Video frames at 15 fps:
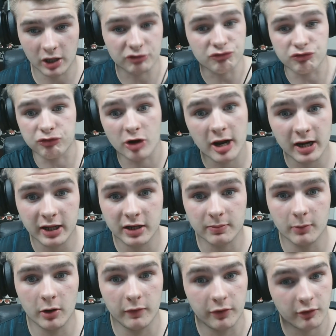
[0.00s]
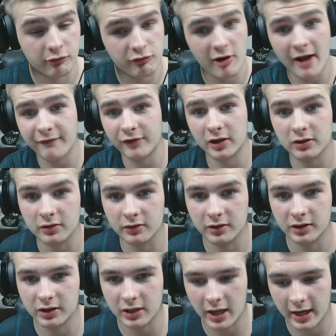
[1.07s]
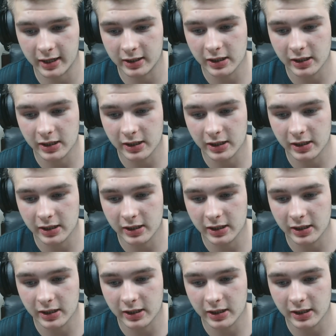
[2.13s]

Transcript: It's really smooth. The graphics are insane,